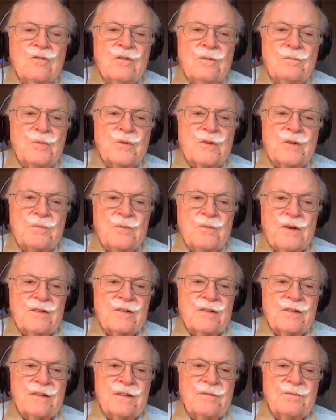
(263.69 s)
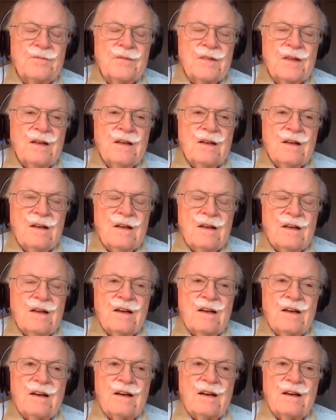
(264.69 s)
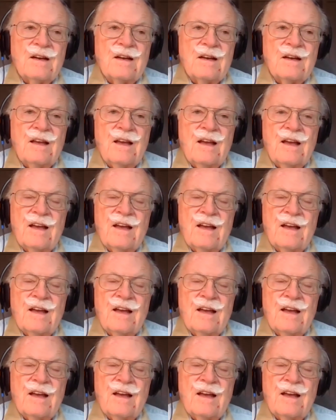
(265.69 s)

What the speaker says: Trump was president. You